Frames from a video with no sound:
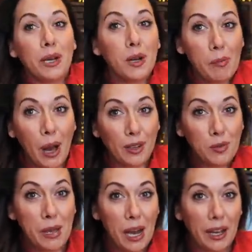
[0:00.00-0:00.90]
bigger
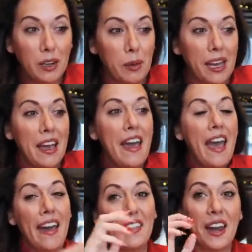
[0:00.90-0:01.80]
box behind me,
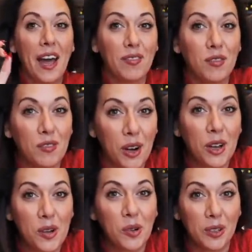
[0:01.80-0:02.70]
and then I have a
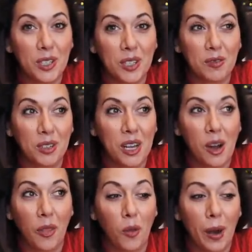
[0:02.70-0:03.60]
very cool delivery
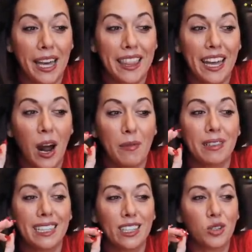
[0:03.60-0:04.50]
on the way that I'm
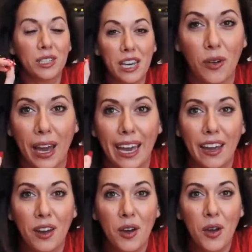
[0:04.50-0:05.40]
literally, okay,